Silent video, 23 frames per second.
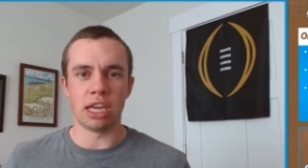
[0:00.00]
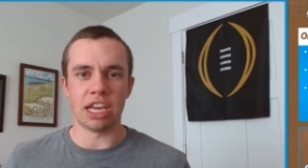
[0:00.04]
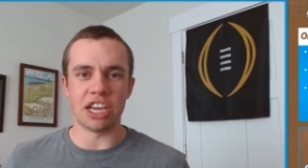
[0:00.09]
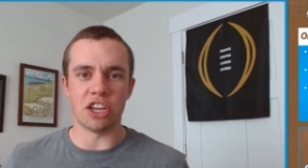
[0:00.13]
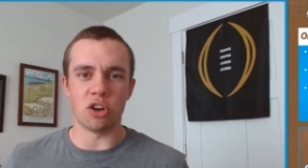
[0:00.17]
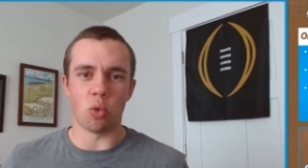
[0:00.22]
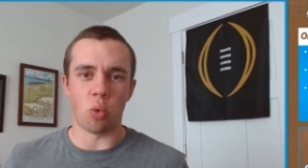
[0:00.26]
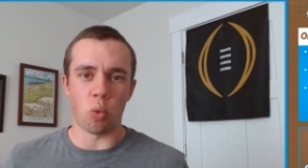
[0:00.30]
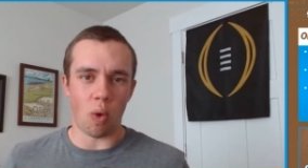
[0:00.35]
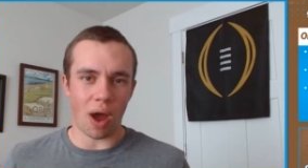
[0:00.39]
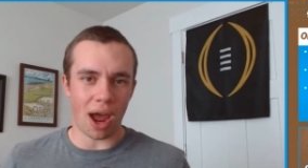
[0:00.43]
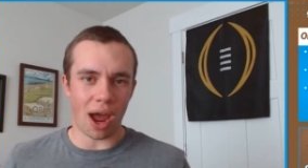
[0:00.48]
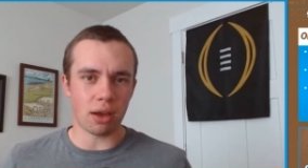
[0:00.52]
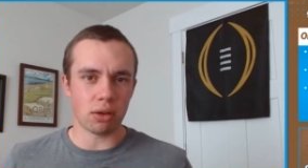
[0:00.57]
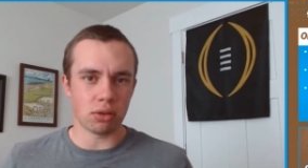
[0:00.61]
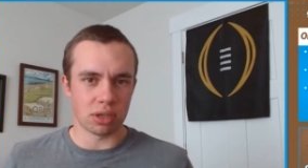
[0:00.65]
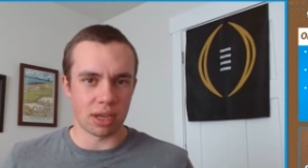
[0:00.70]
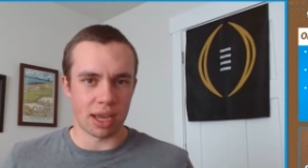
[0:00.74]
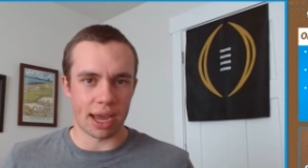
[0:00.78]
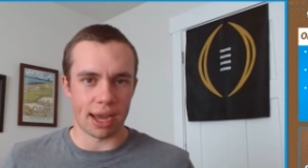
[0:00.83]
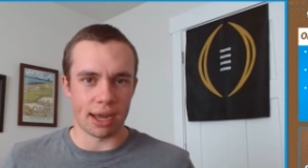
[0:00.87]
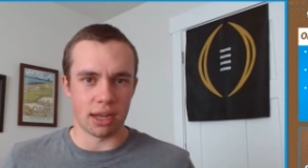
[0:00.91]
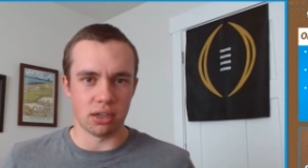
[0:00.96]
in
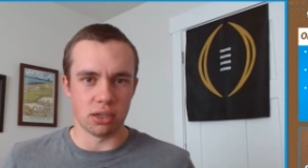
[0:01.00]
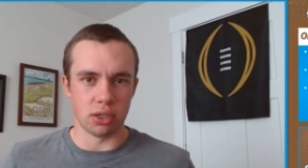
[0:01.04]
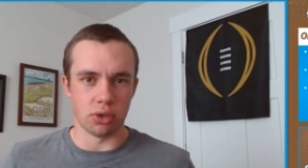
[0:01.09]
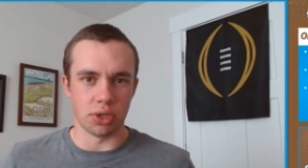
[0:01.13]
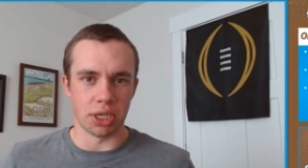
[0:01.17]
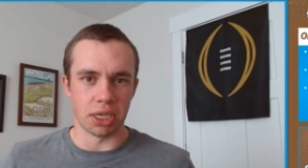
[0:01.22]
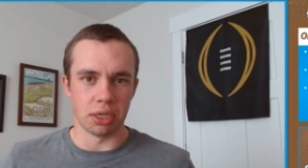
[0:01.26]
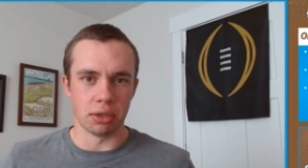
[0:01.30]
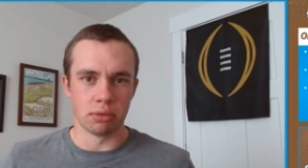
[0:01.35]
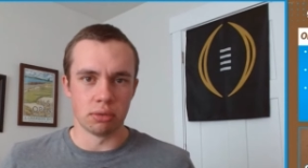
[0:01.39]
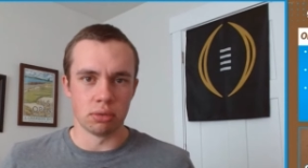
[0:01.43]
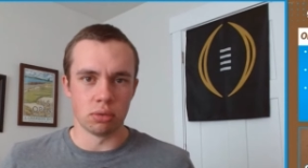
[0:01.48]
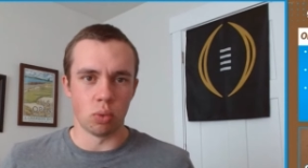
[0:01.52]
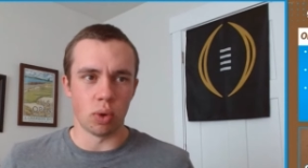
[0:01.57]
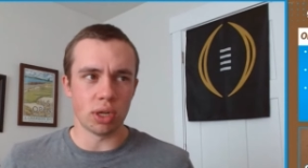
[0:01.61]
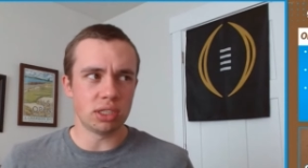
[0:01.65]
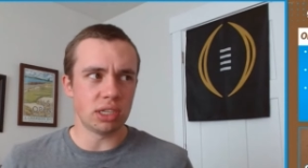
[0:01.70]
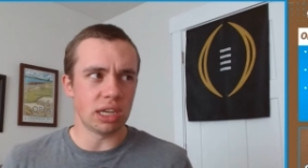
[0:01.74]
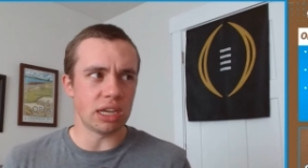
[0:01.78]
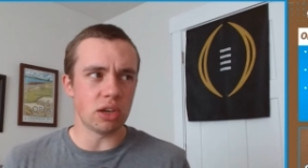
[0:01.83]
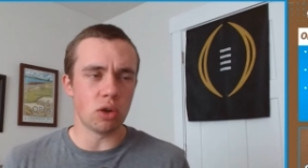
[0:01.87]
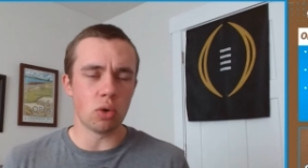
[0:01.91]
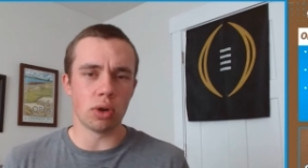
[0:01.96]
Wildcat duty.
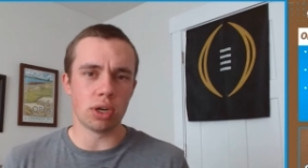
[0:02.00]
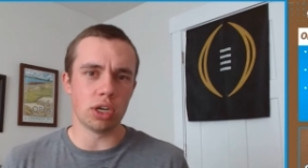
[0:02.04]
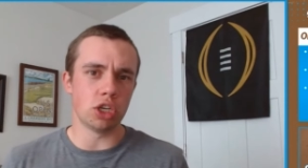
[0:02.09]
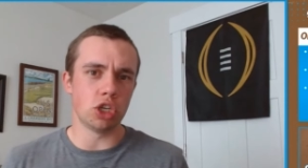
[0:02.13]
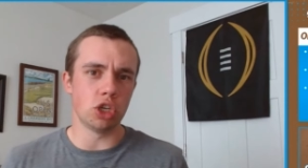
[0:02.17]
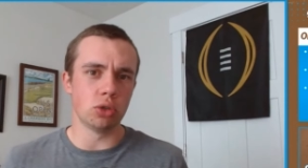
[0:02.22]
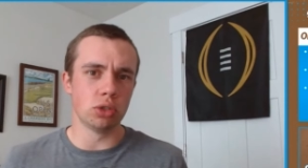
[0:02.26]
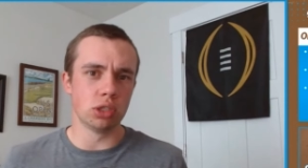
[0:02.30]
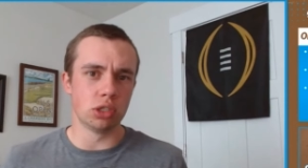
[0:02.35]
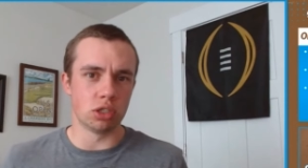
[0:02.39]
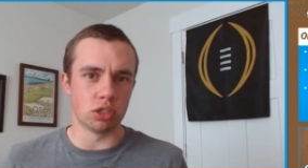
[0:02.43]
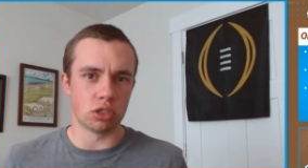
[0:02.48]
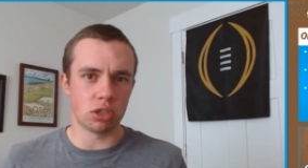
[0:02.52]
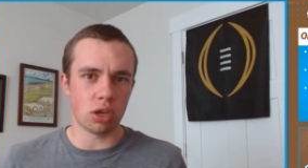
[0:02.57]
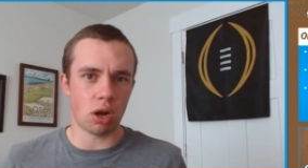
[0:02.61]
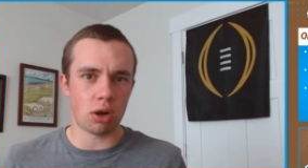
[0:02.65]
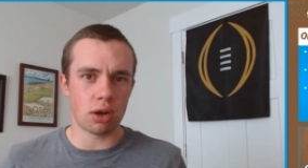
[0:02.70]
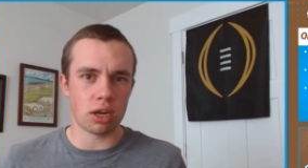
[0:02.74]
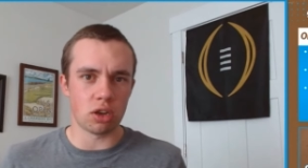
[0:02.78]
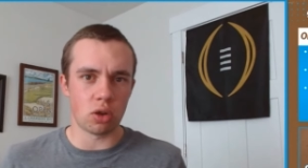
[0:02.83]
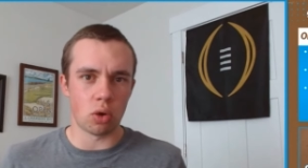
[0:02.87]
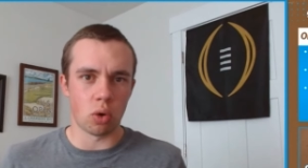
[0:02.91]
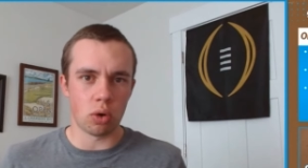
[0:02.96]
What's he going to do as a
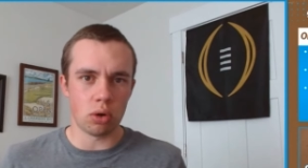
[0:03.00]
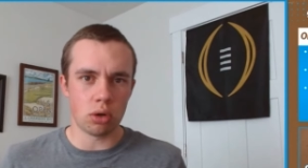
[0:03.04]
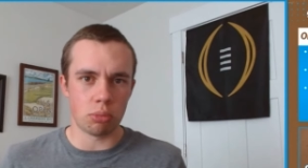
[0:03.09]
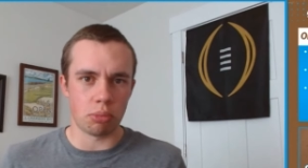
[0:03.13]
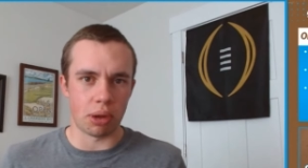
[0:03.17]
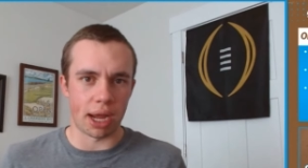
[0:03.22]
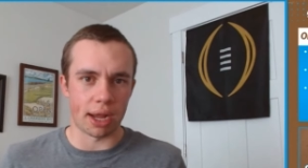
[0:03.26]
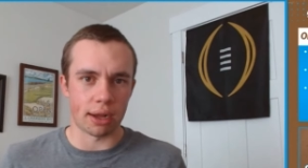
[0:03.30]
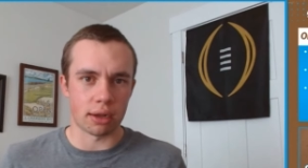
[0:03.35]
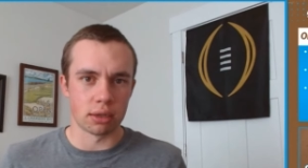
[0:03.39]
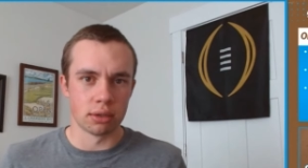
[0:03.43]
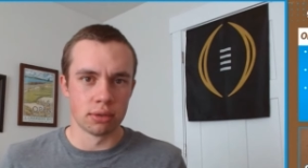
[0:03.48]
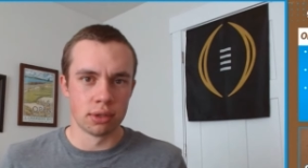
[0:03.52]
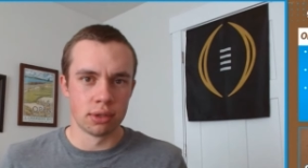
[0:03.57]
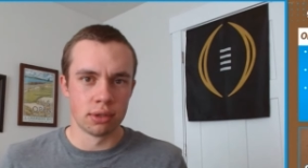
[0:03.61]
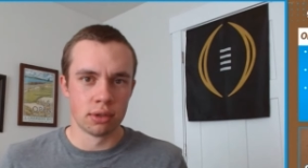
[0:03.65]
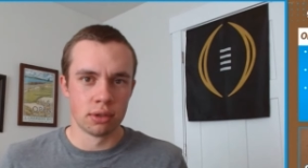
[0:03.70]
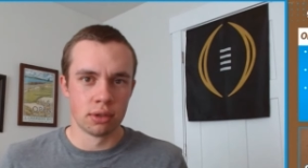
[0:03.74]
starting quarterback?